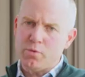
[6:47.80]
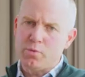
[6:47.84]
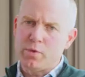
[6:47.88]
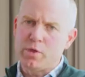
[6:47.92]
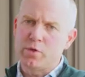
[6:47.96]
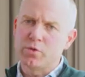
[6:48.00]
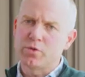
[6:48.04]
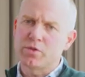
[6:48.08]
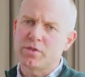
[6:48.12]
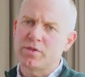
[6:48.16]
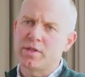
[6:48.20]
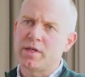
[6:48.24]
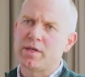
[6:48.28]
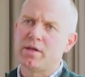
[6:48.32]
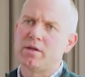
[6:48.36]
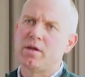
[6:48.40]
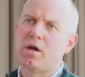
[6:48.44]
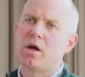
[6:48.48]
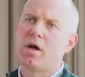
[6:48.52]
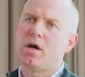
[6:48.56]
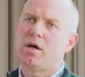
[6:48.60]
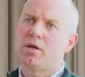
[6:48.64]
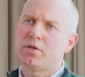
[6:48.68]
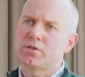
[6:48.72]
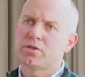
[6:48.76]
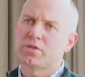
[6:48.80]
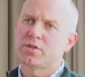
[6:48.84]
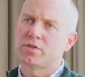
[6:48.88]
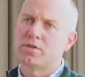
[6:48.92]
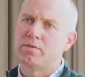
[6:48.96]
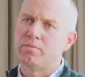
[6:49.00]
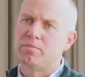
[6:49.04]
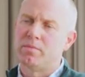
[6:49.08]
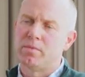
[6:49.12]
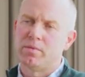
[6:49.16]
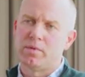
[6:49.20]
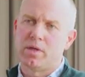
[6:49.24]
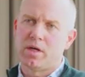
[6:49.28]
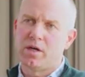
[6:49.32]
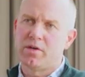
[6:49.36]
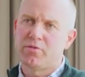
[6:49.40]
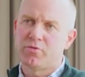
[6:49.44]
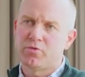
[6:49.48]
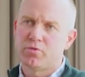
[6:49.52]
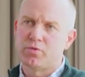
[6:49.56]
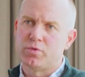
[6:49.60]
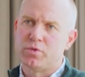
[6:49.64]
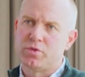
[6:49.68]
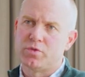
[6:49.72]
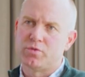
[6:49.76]
We also then asked them
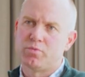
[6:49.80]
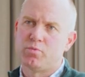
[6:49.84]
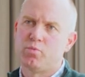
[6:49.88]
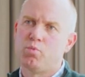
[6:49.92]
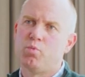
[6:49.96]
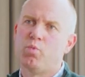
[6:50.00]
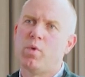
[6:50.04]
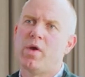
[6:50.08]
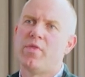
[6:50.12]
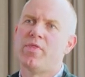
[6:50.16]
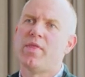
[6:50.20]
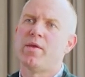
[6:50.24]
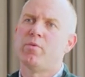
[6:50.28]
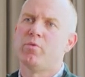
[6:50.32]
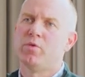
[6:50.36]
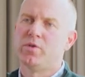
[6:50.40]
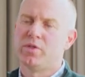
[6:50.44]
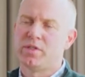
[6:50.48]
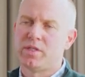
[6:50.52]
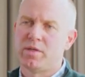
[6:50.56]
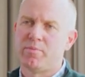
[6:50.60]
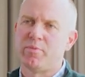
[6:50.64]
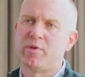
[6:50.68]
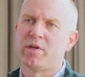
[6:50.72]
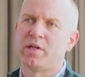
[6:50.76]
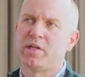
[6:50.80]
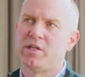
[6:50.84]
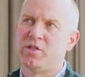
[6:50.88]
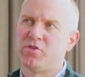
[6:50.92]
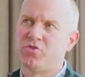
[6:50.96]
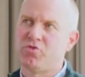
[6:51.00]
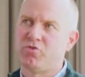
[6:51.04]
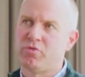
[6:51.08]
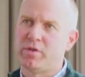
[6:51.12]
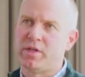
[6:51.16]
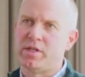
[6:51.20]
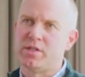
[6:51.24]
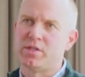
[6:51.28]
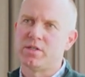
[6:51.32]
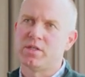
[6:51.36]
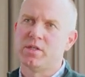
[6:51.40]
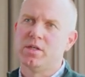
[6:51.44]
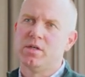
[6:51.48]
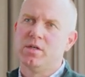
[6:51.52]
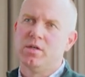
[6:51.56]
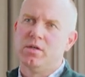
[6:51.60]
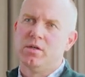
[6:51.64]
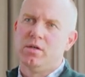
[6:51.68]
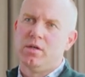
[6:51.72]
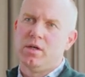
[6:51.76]
afterwards when they would typically treat
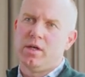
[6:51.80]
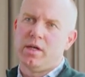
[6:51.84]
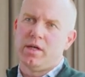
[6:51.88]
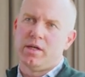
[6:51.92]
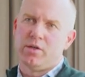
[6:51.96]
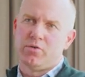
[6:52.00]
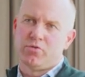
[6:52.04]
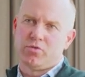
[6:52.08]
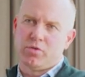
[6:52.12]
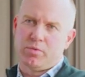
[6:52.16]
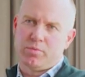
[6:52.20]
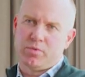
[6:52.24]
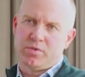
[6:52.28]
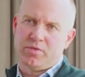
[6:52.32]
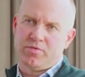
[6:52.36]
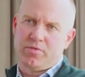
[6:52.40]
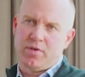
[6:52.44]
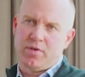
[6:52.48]
intraoperative